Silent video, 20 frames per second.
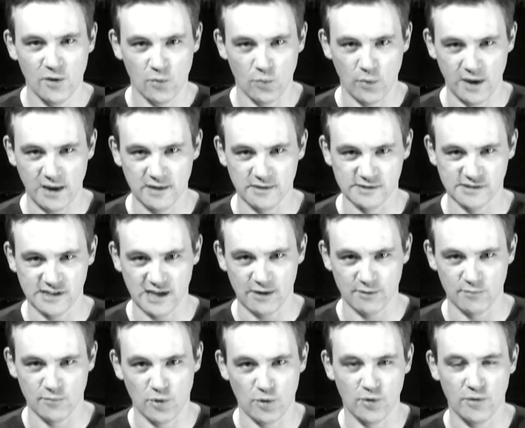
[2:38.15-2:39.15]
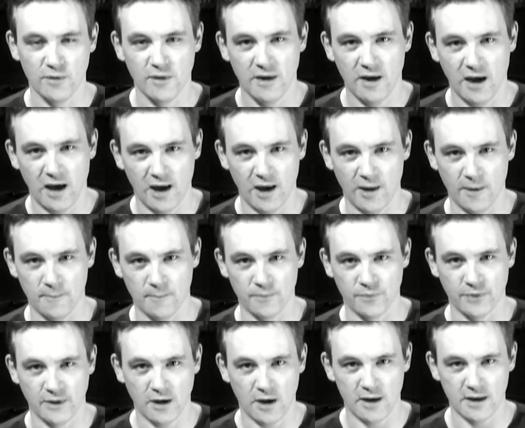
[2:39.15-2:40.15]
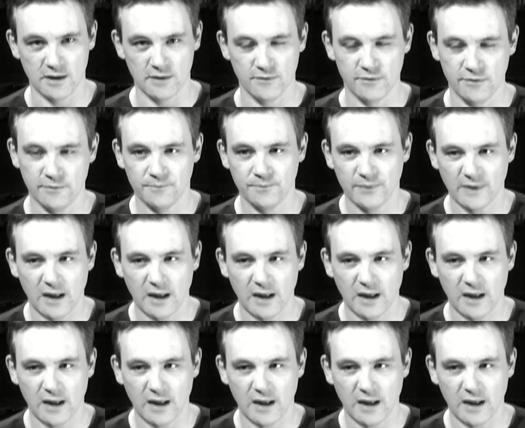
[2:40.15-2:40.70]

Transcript: we can sound more kind of